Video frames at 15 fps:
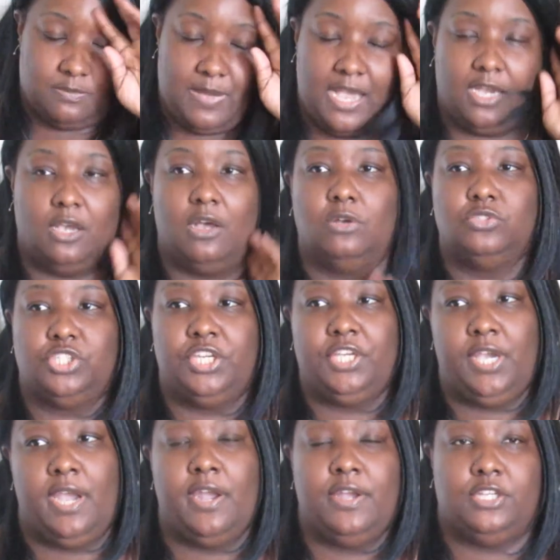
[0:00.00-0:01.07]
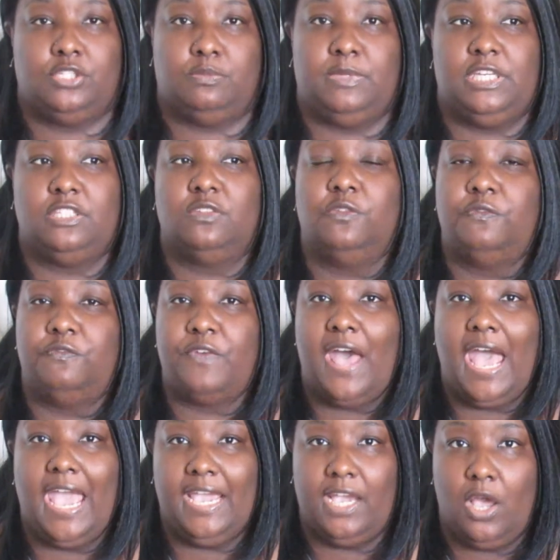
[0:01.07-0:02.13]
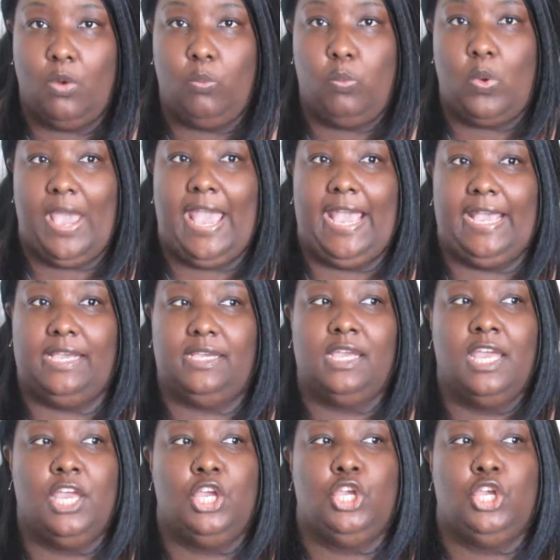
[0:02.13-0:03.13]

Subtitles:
My coach encouraged me to find a way